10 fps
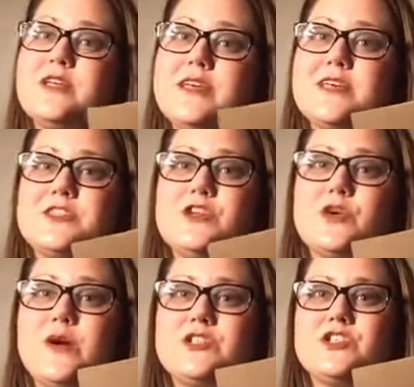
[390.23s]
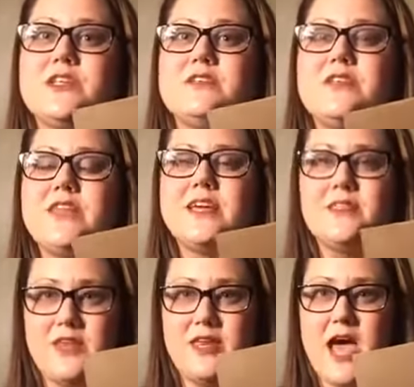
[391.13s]
a yes/no question that they can
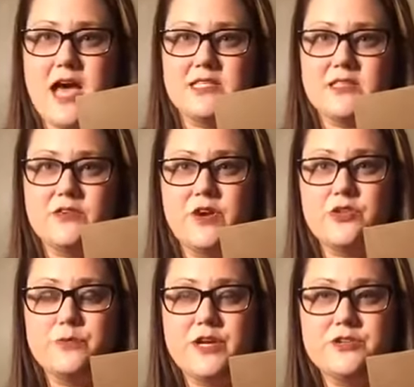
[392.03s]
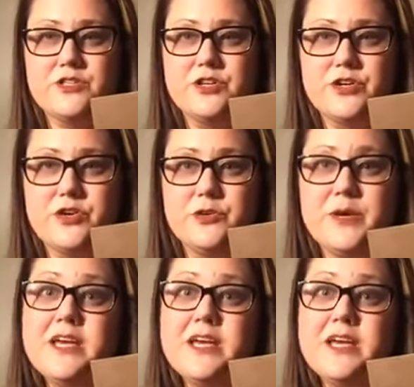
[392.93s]
then ask their other peers in their group.